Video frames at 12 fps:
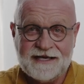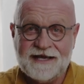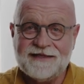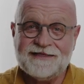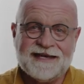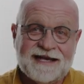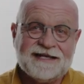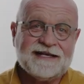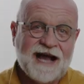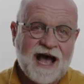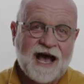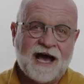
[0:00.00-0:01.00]
Then
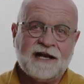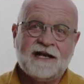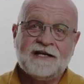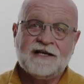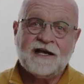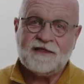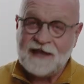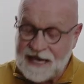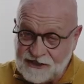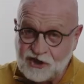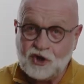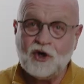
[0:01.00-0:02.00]
God,
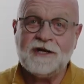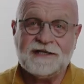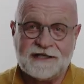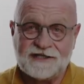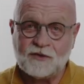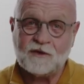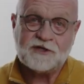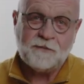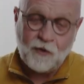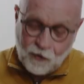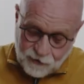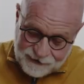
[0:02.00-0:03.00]
his goodness was
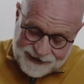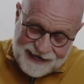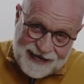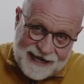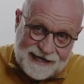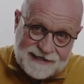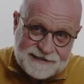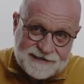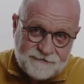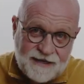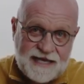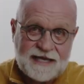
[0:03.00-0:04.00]
poured
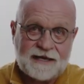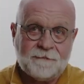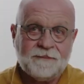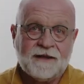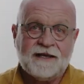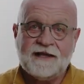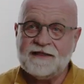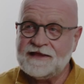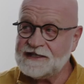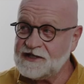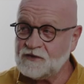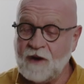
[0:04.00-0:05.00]
into me.
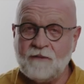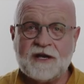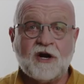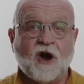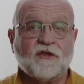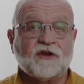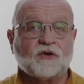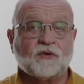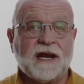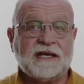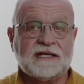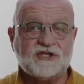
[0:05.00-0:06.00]
This is what we call the
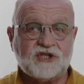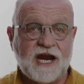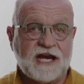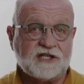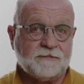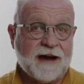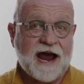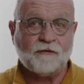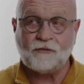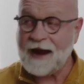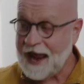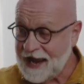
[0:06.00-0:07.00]
great exchange my
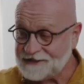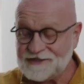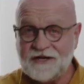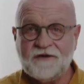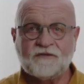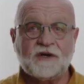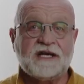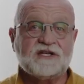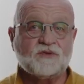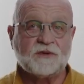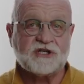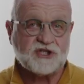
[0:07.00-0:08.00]
rags for
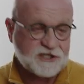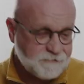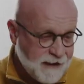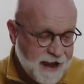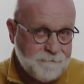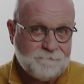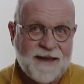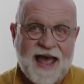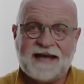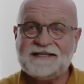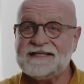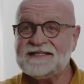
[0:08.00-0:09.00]
his riches, my
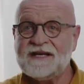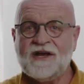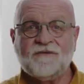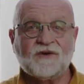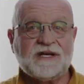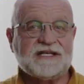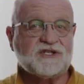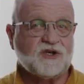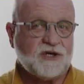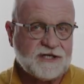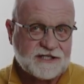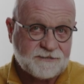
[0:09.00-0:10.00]
badness for his
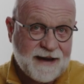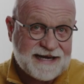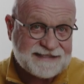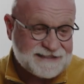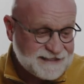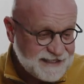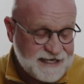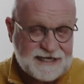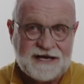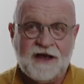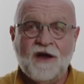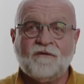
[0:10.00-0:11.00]
goodness, my
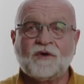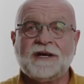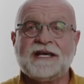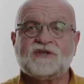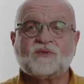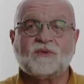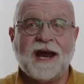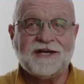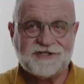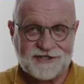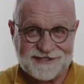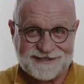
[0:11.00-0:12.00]
sin for his
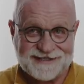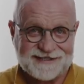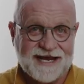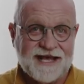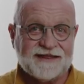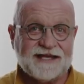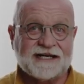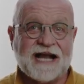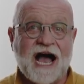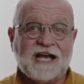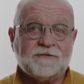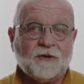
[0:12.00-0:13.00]
righteousness. The
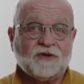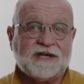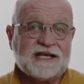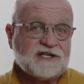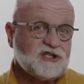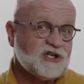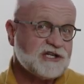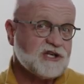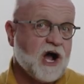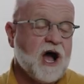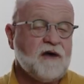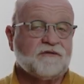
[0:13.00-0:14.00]
gospel doesn't just
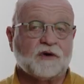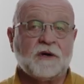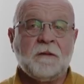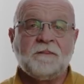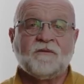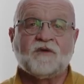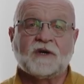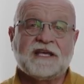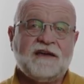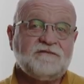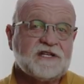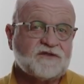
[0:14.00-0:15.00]
offer
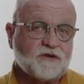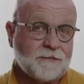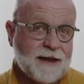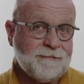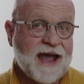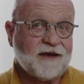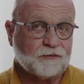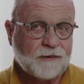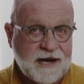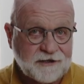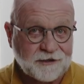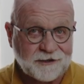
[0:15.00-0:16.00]
forgiveness for my bad
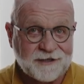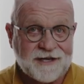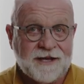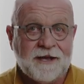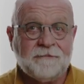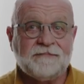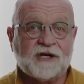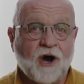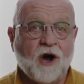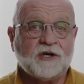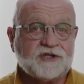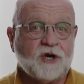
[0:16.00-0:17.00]
record, but
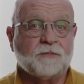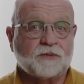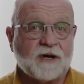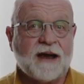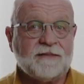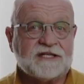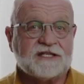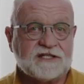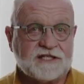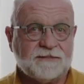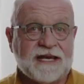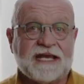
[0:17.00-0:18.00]
also
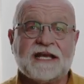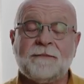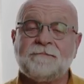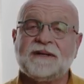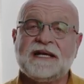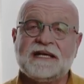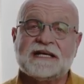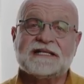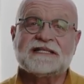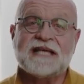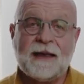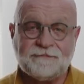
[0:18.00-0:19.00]
promises me complete
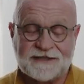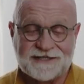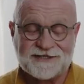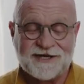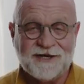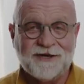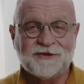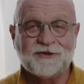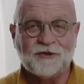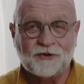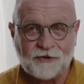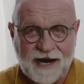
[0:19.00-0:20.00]
acceptance
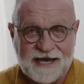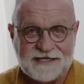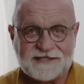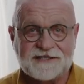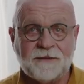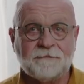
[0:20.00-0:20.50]
through Christ's